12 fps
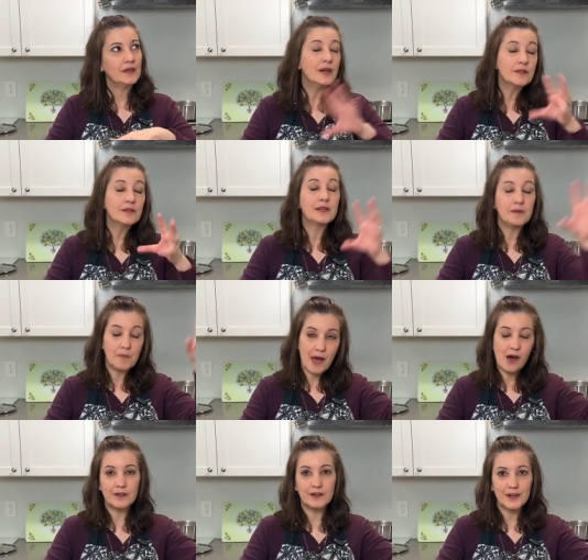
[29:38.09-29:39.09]
hilly
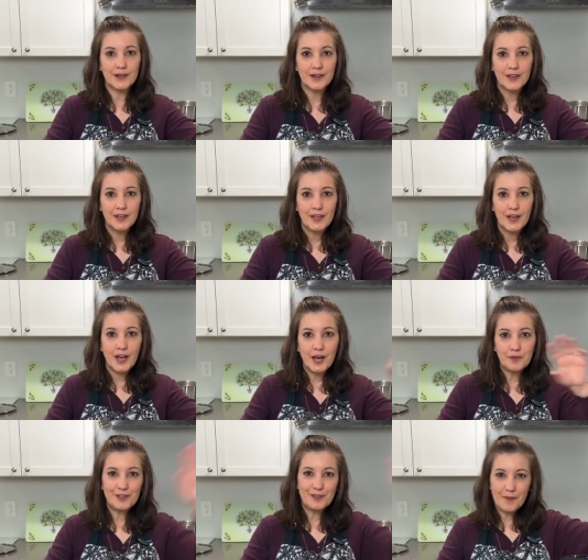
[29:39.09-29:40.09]
mountain
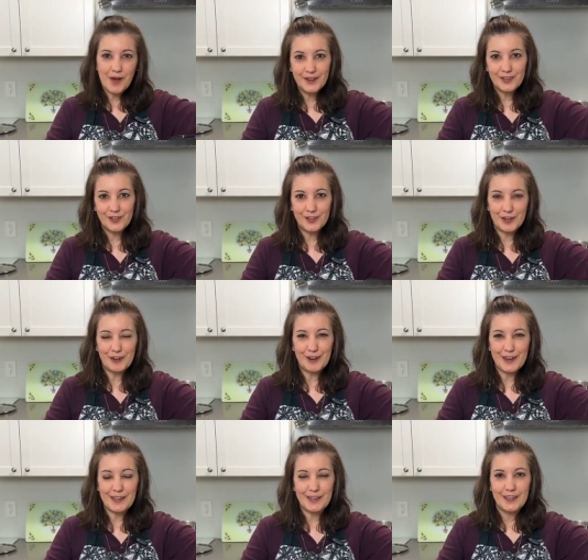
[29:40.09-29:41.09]
up to the
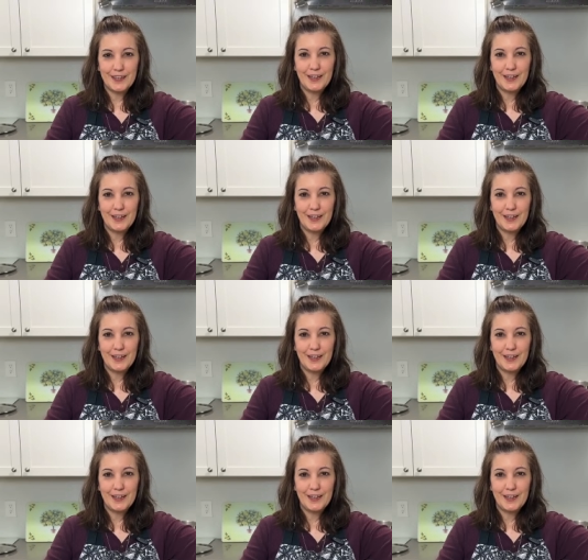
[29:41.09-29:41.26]
monastery